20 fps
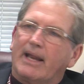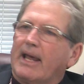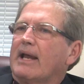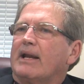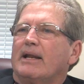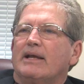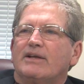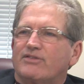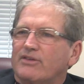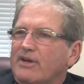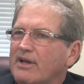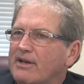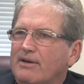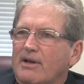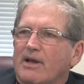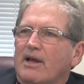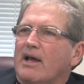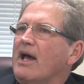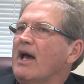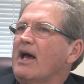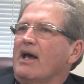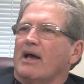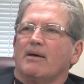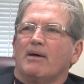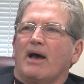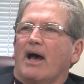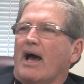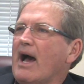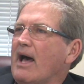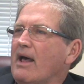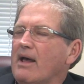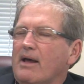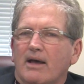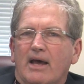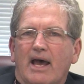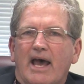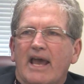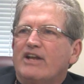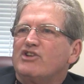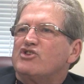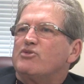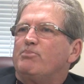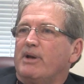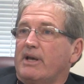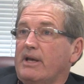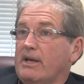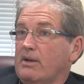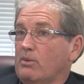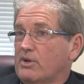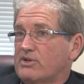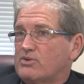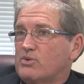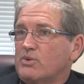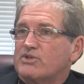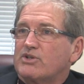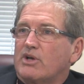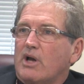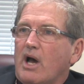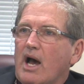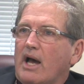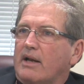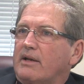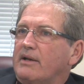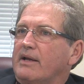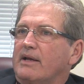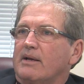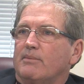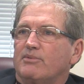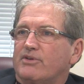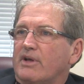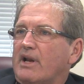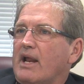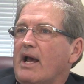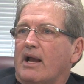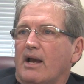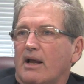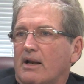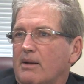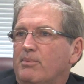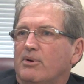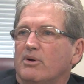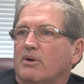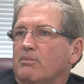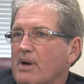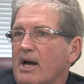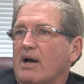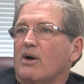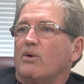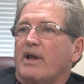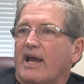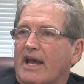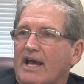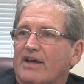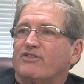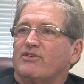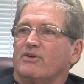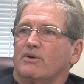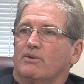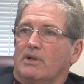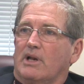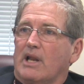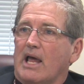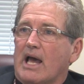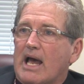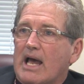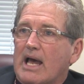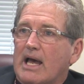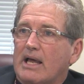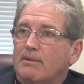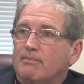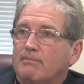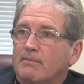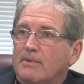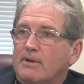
Dan, he said, HP, which was God to him, said, I got to put my own ass on the line.